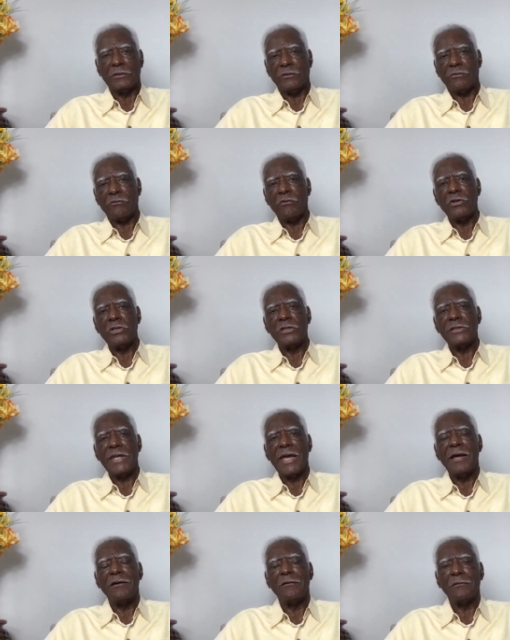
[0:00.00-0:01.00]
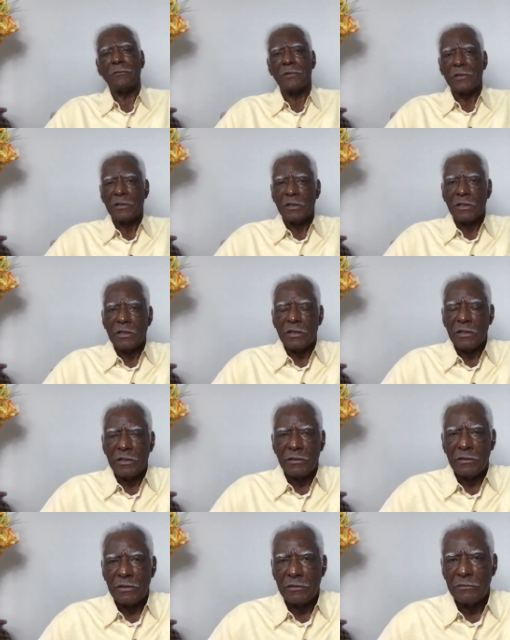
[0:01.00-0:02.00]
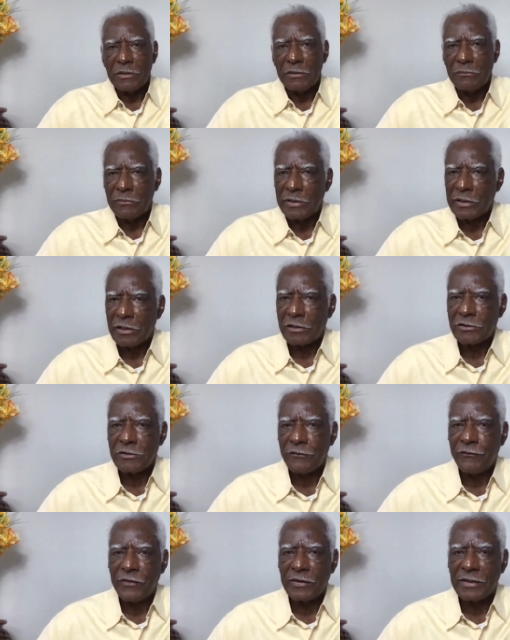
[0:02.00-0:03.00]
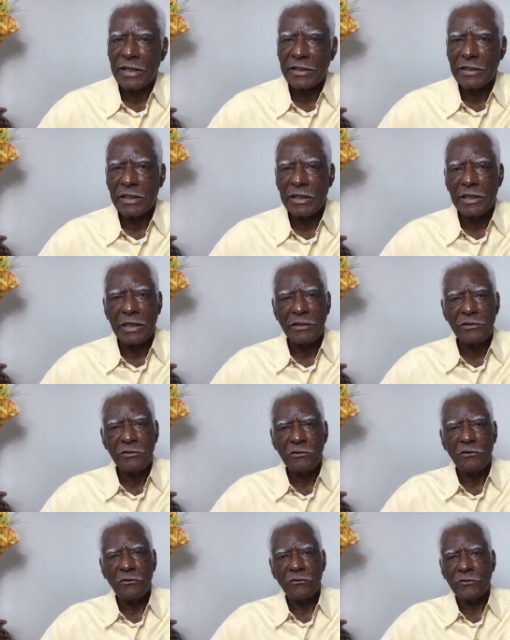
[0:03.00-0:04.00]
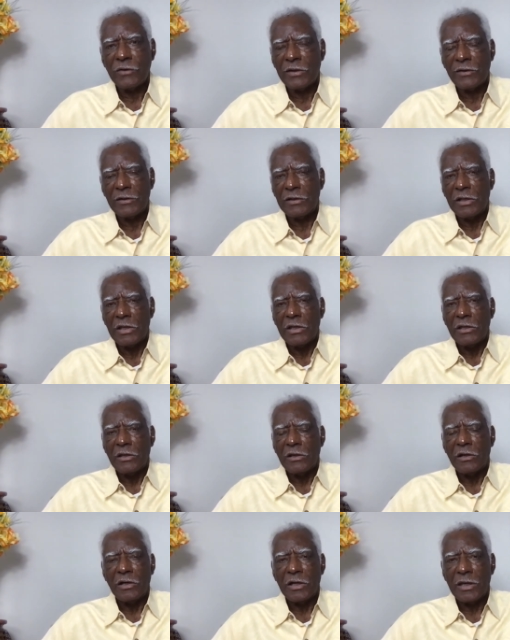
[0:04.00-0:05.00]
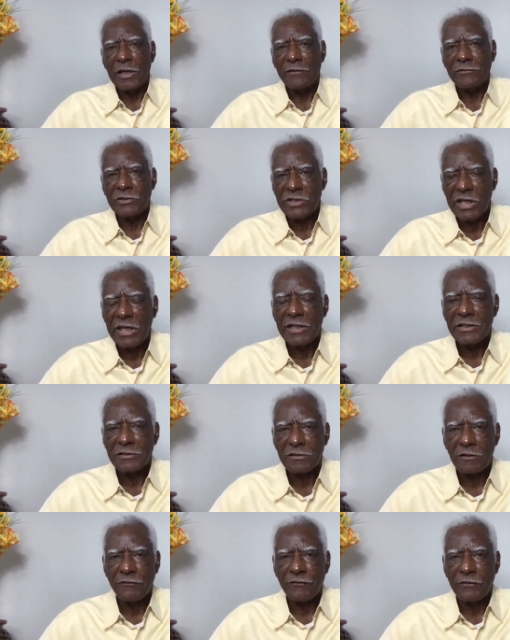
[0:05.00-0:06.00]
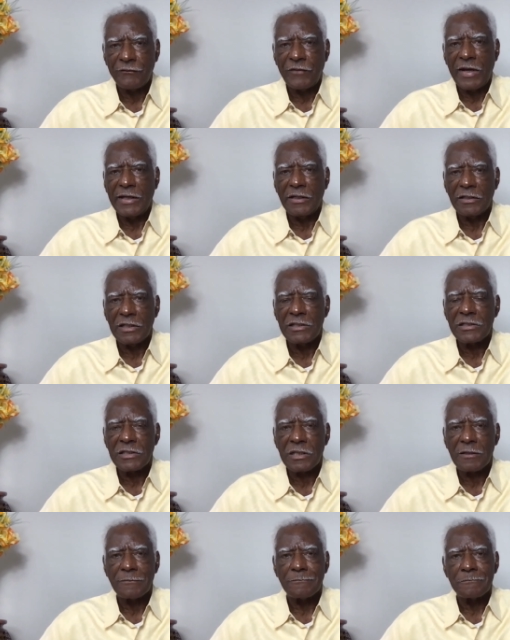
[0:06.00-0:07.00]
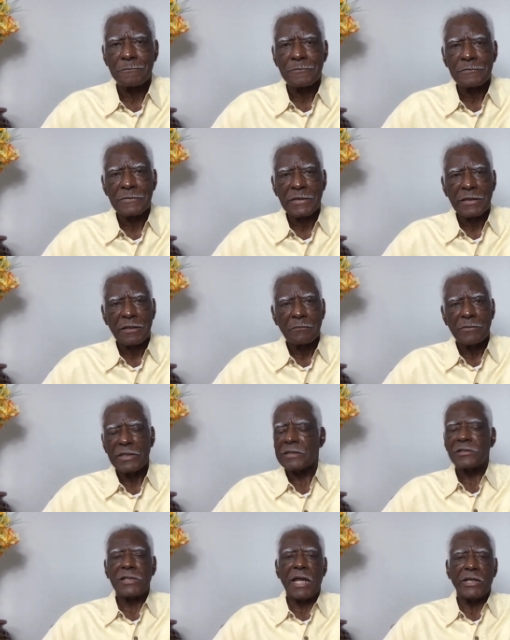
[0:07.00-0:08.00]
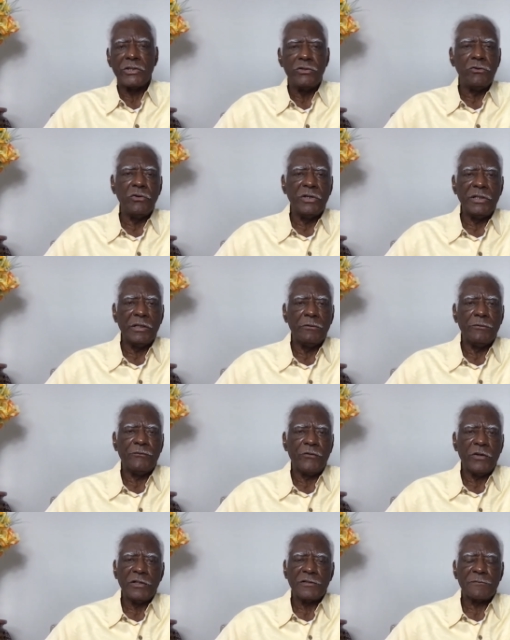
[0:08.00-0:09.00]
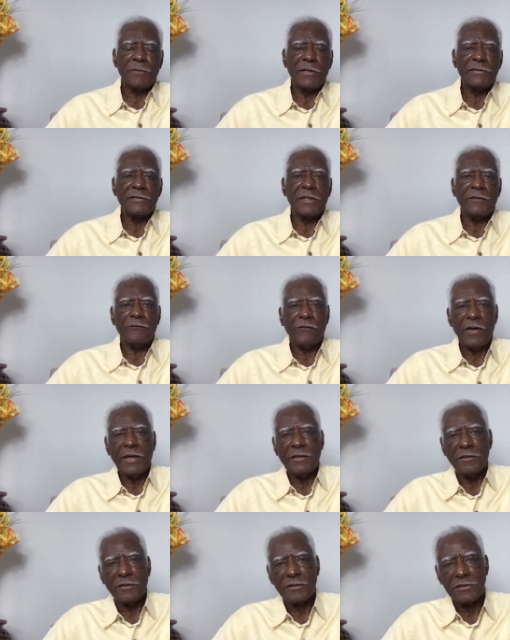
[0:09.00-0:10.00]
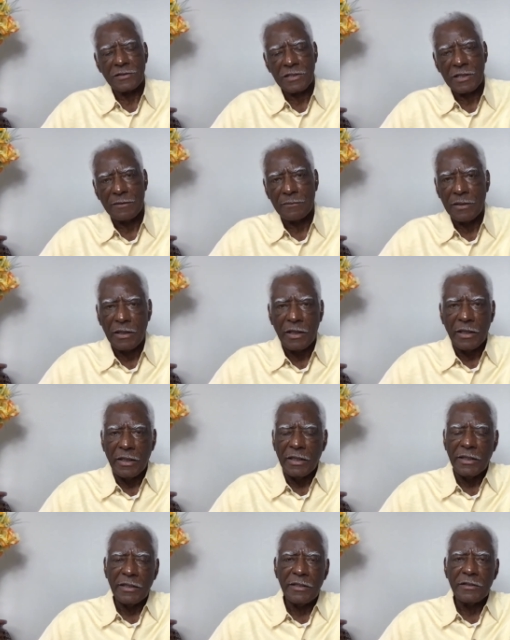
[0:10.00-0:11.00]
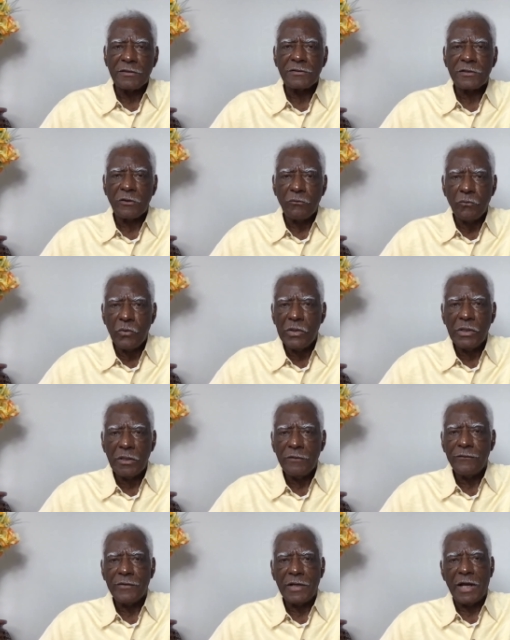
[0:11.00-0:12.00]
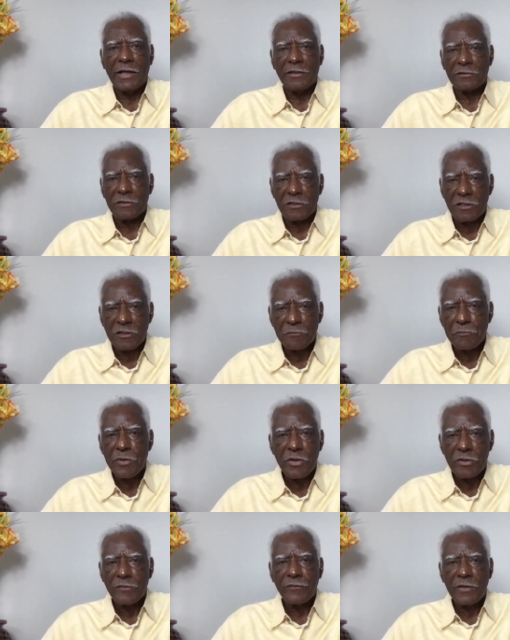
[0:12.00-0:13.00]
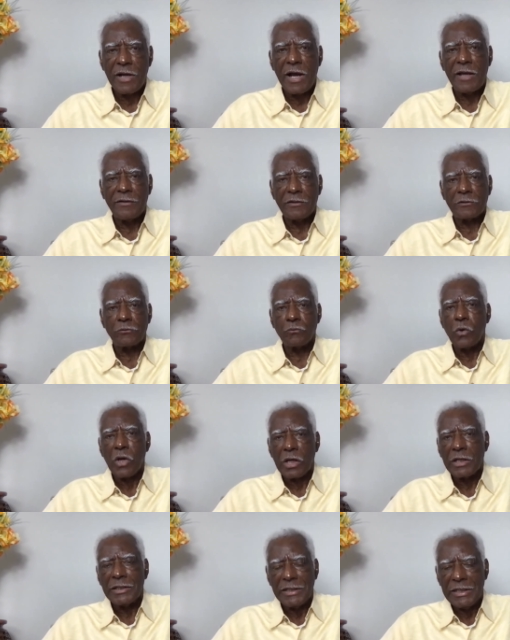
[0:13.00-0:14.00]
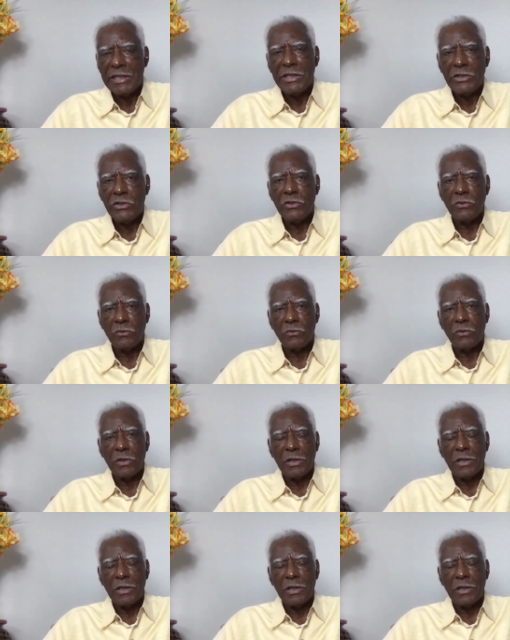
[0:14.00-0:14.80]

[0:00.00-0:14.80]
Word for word: throwing you down because you feel like, hey, you don't uh, have a chance to fight against him. But it's not you in the first place that's fighting against him. It is the will of God, it's the Spirit of God that's working in you,